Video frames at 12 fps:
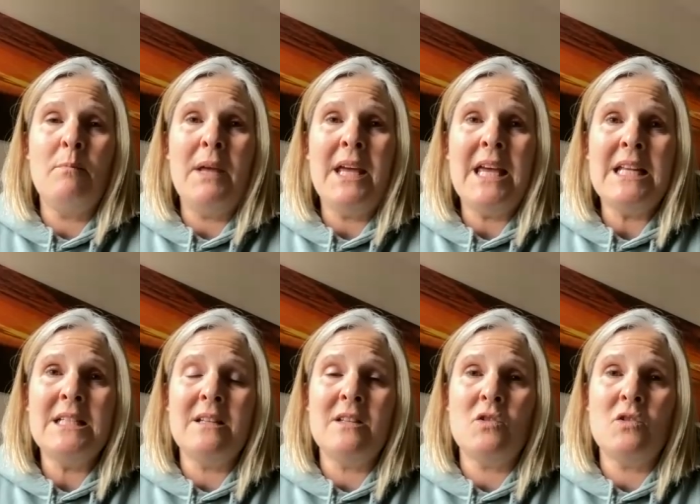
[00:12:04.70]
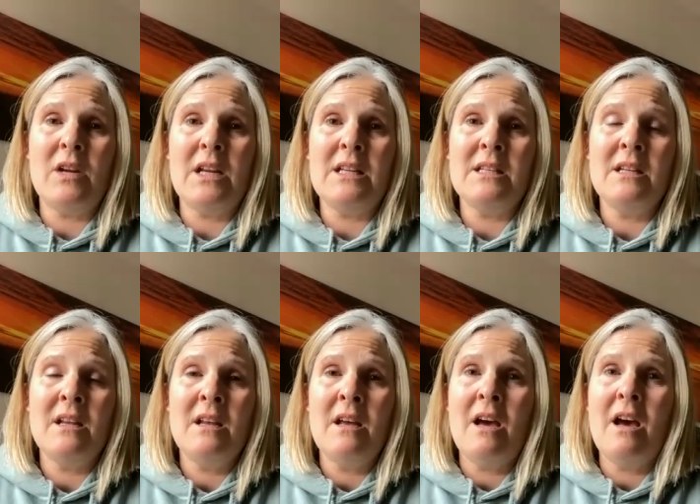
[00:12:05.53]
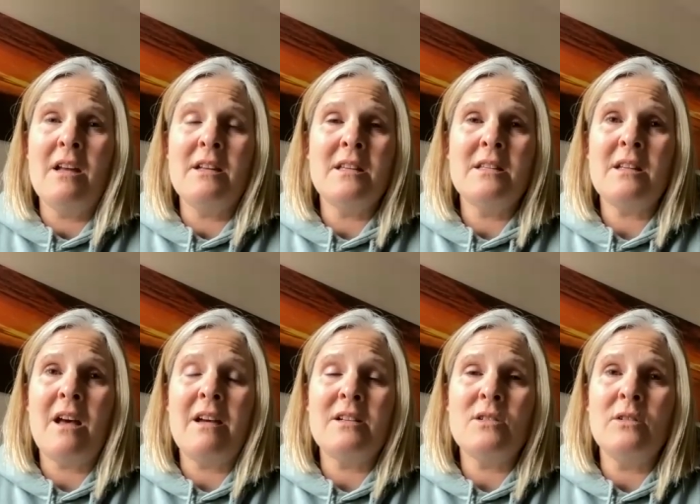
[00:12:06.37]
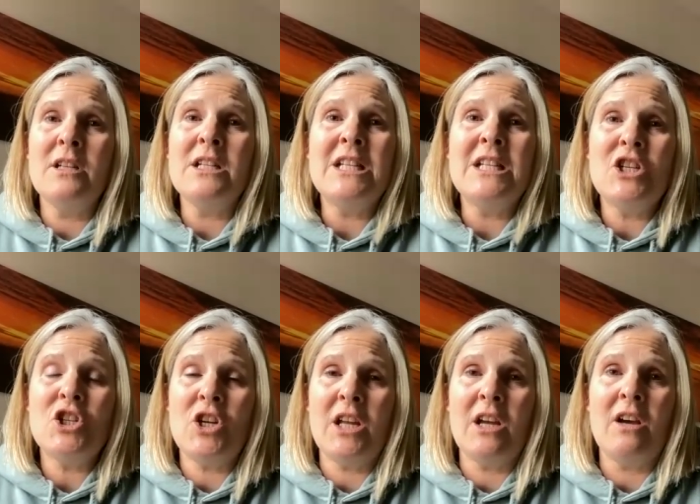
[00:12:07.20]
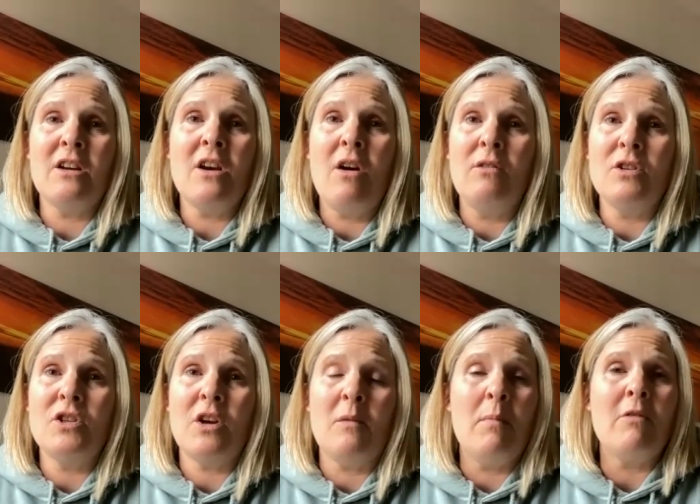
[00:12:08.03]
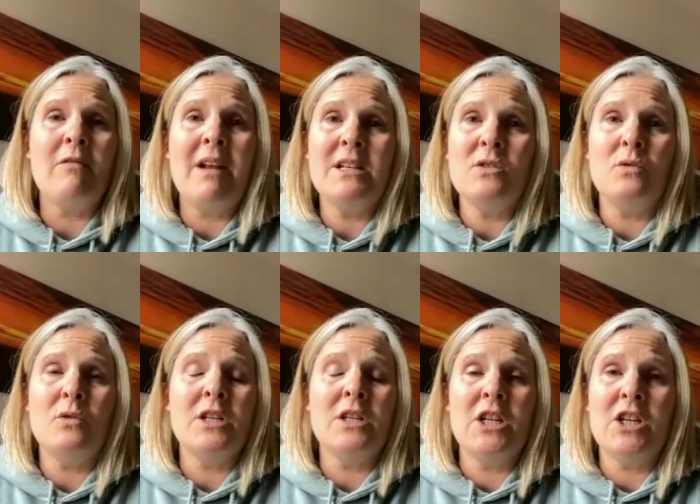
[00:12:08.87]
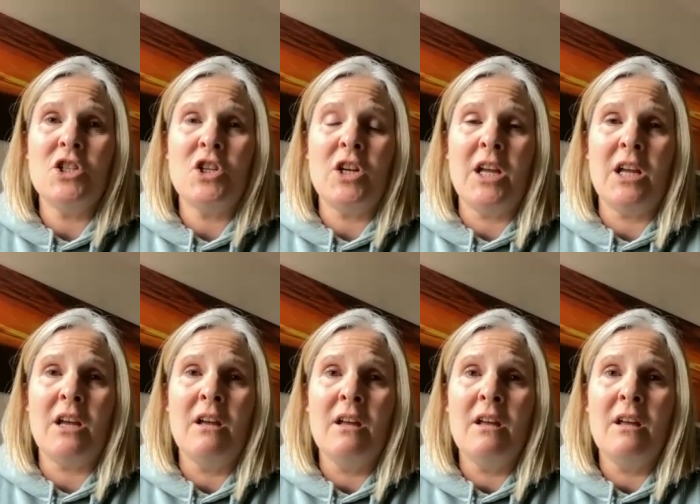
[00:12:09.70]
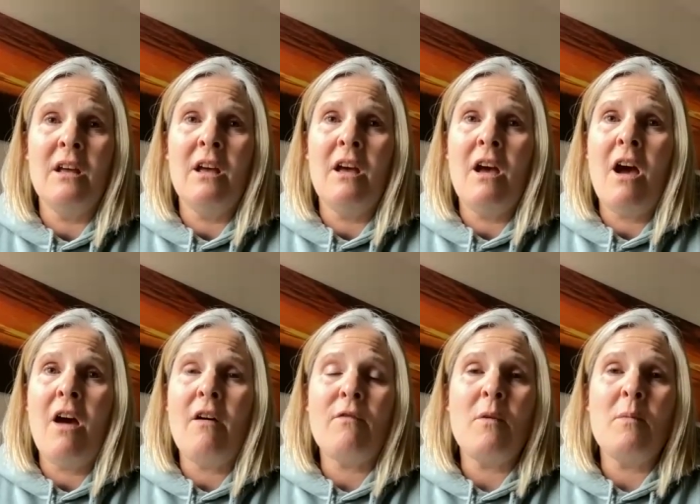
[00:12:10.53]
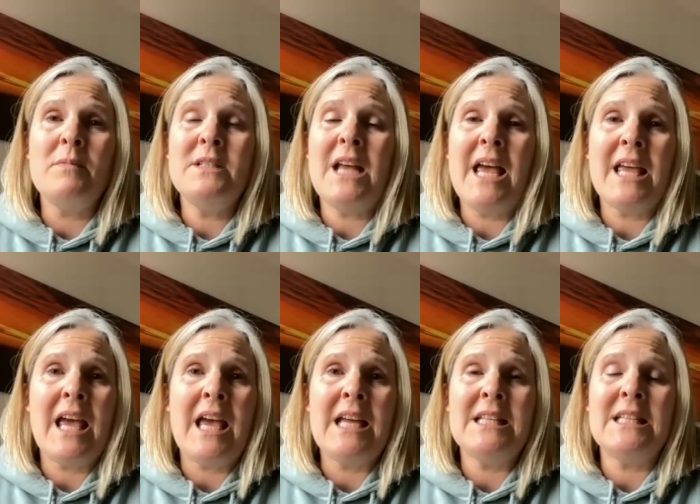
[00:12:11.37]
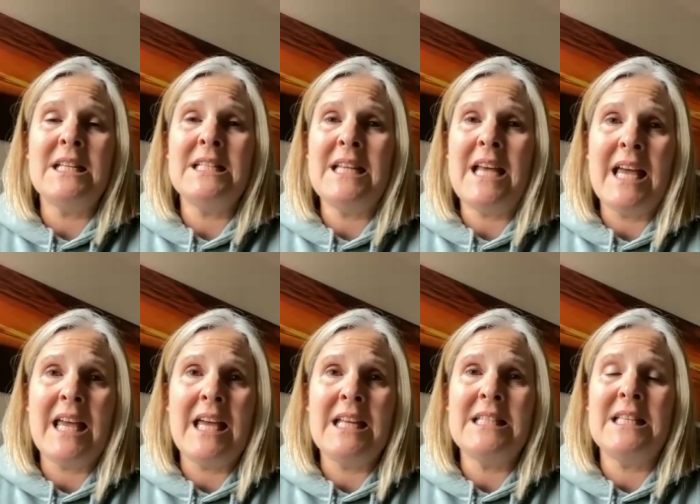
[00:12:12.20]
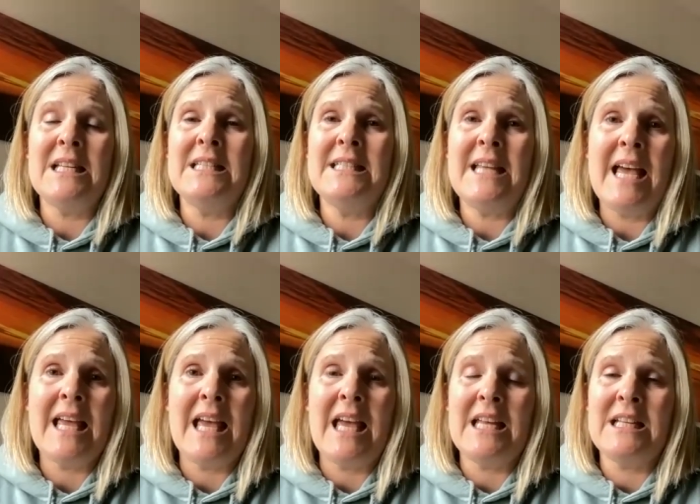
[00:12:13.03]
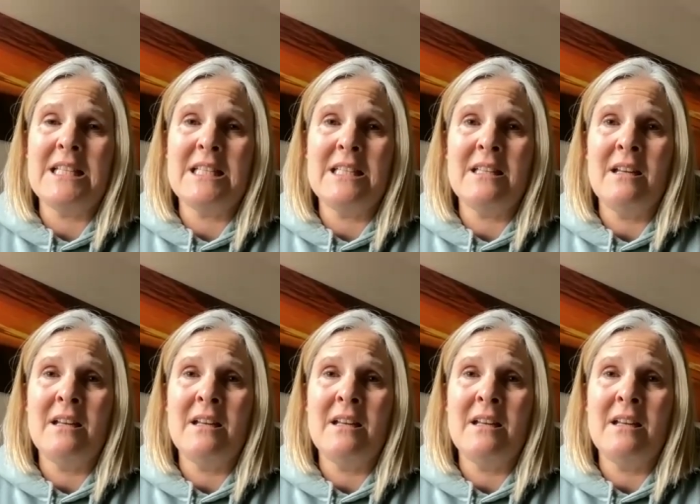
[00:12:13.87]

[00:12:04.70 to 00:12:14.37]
big industries and societal conditioning and culture and parental conditioning from decades and decades and decades?